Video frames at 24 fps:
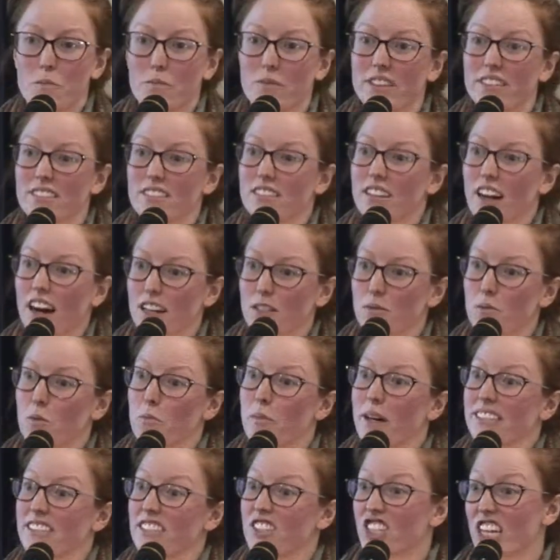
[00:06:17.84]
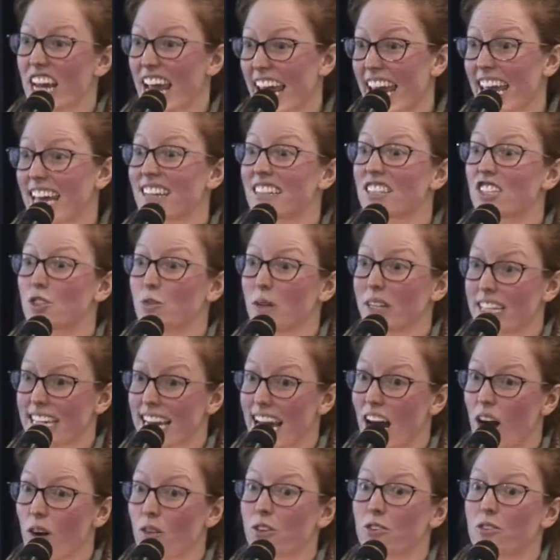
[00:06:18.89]
this gospel message, and to
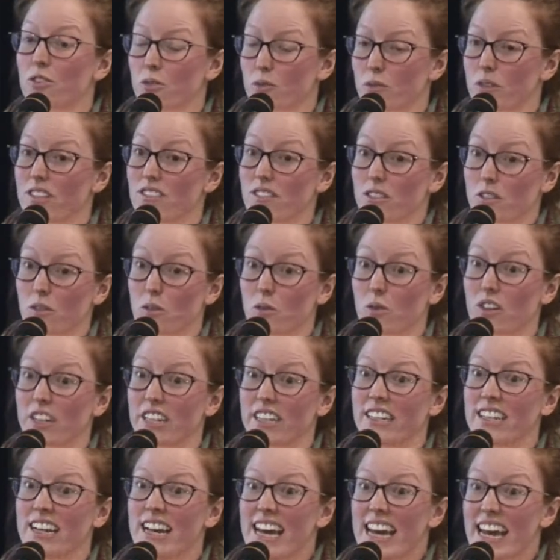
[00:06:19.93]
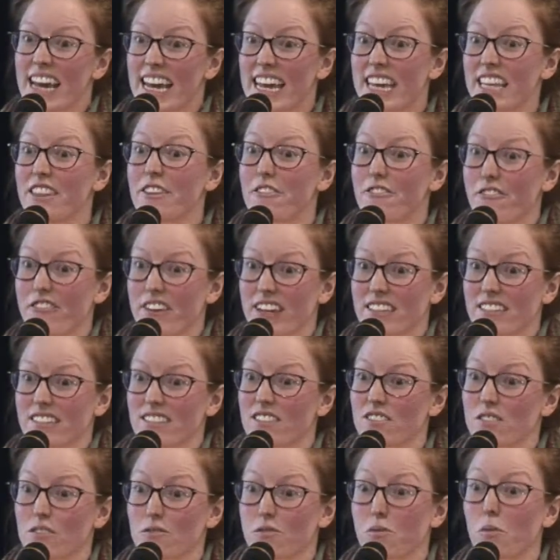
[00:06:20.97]
encounter the risen Lord in the
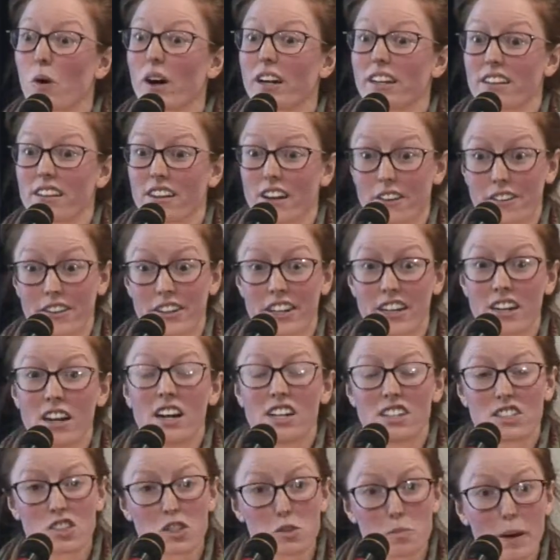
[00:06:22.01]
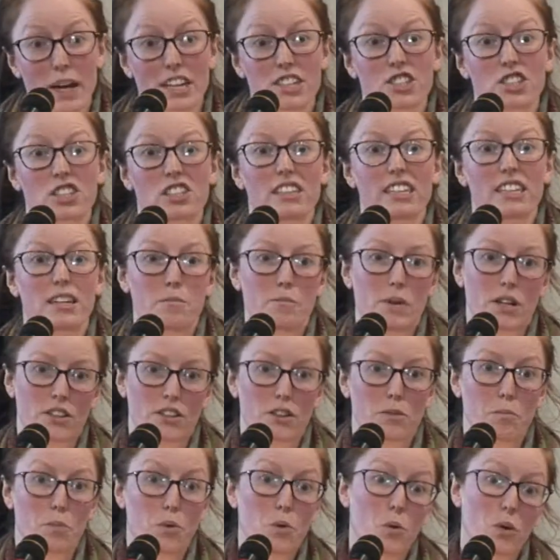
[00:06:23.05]
faces of one another, especially among
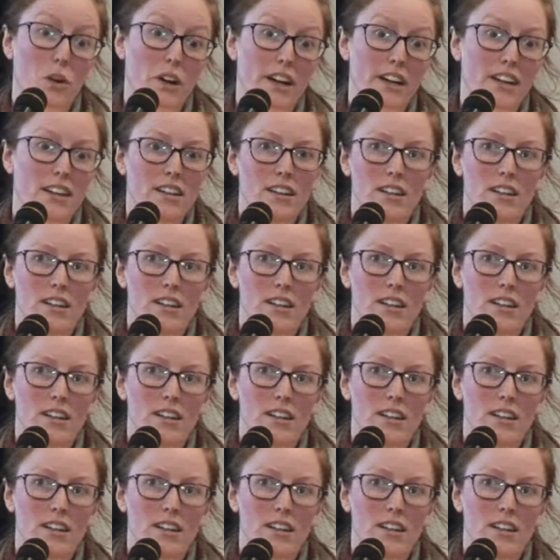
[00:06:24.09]
the poor.